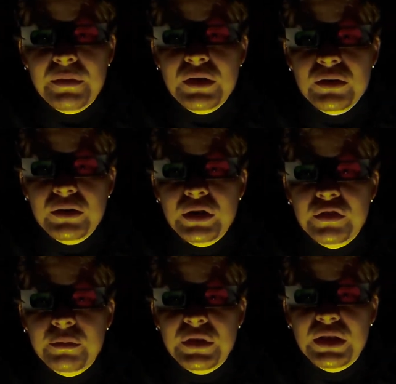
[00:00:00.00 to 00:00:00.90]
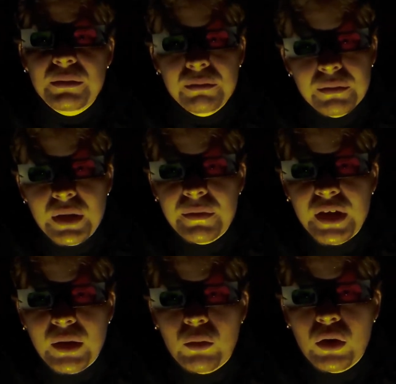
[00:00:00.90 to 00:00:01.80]
Maybe they'll agree with me.
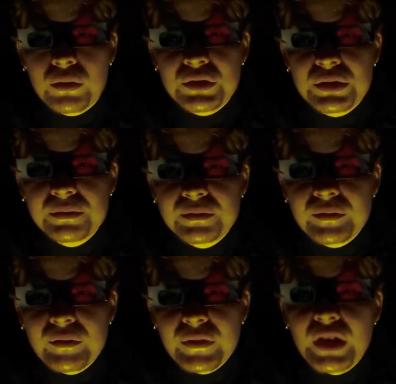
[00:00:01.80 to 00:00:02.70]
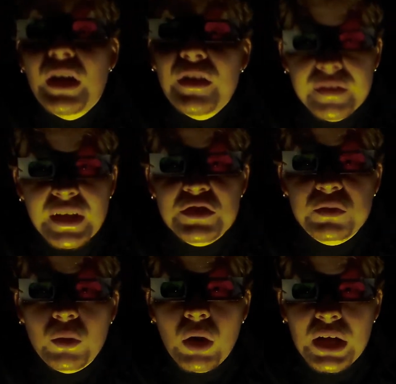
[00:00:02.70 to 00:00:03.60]
Maybe they won't. Thanks
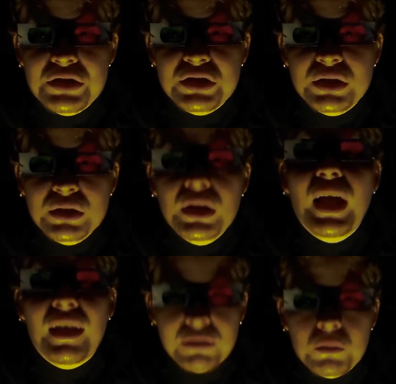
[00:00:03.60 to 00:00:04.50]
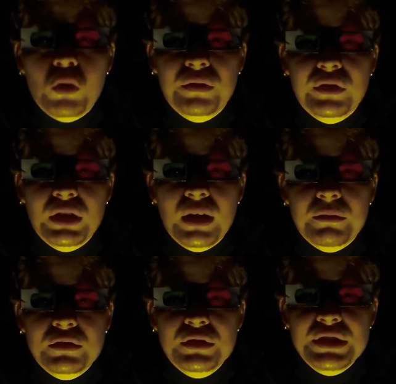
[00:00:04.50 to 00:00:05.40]
for watching. Have a more
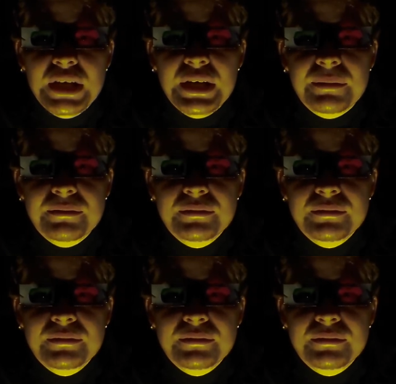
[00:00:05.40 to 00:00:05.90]
phenomenal day.